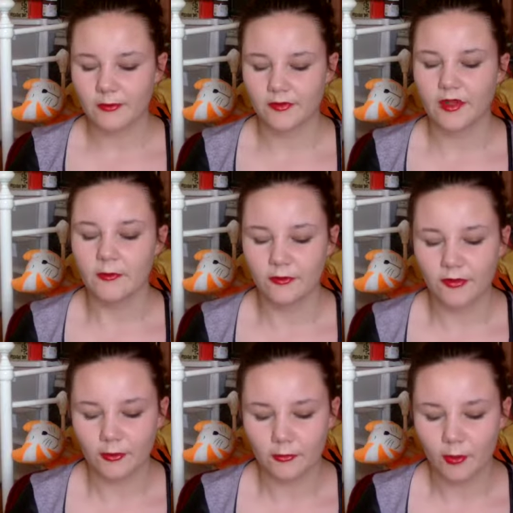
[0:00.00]
It was
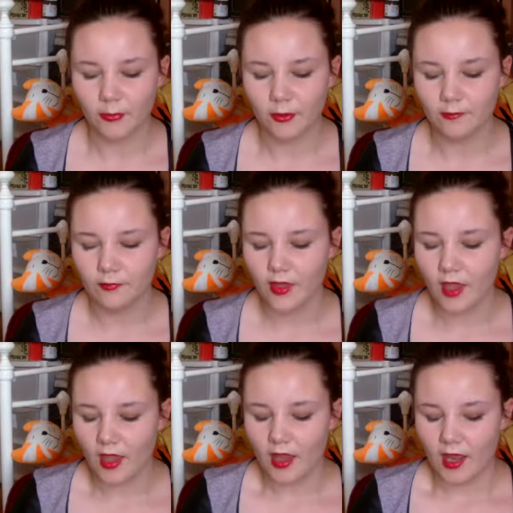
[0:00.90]
no problem.
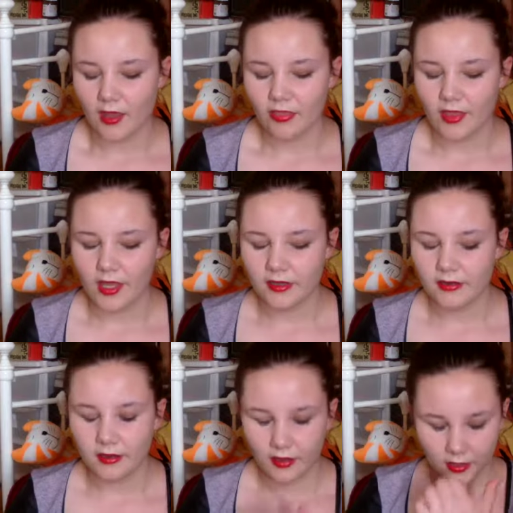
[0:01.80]
And then
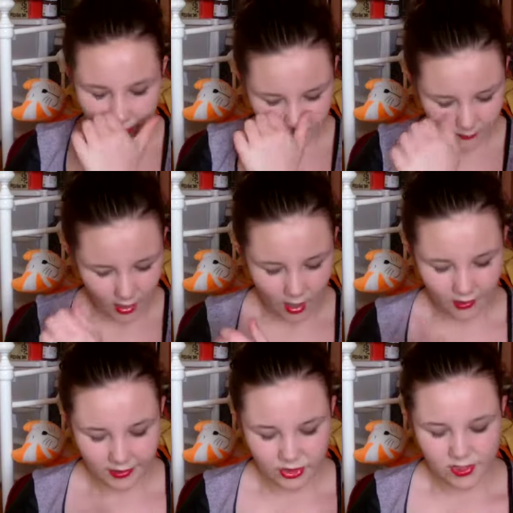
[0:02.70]

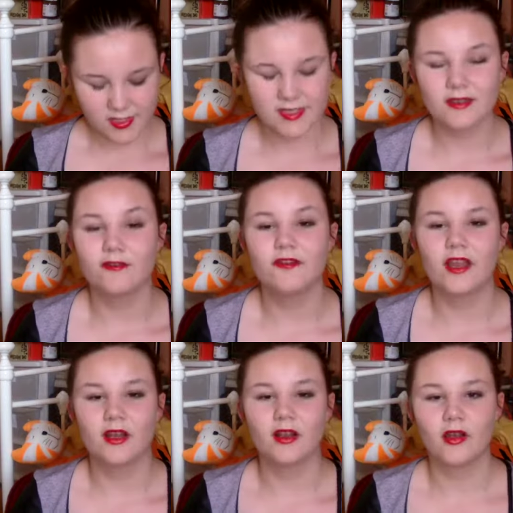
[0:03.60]
I just
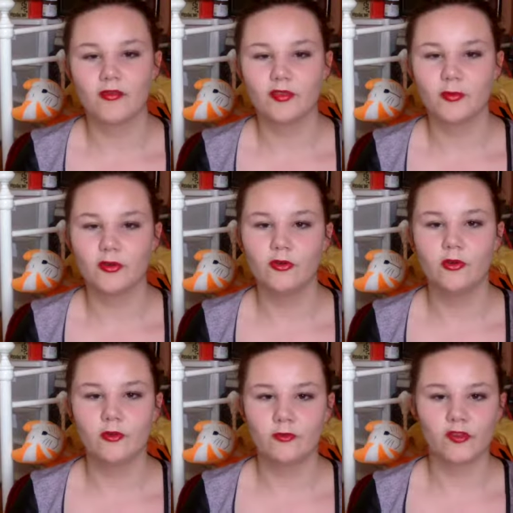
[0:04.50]
feel uncomfortable
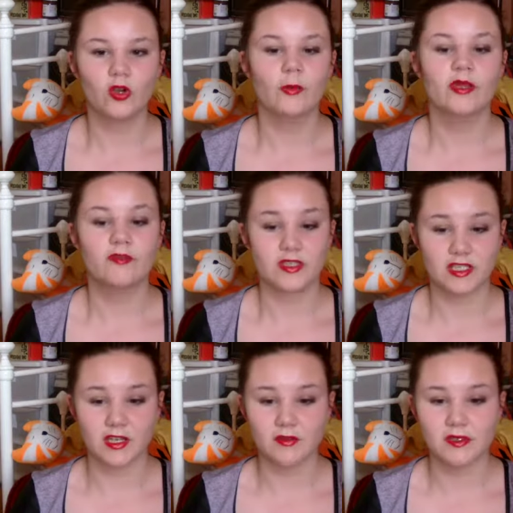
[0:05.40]
filming
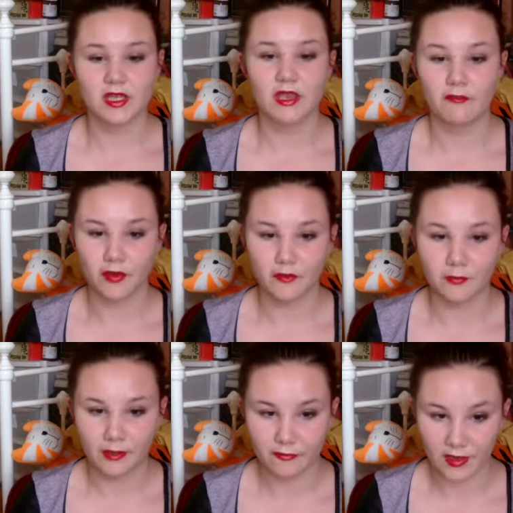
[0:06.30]
videos in front of
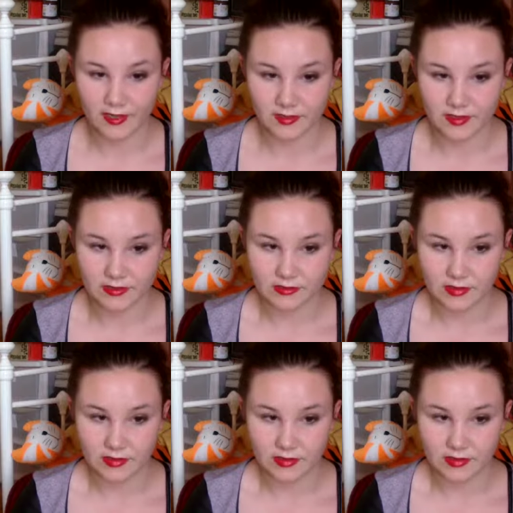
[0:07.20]
my friends.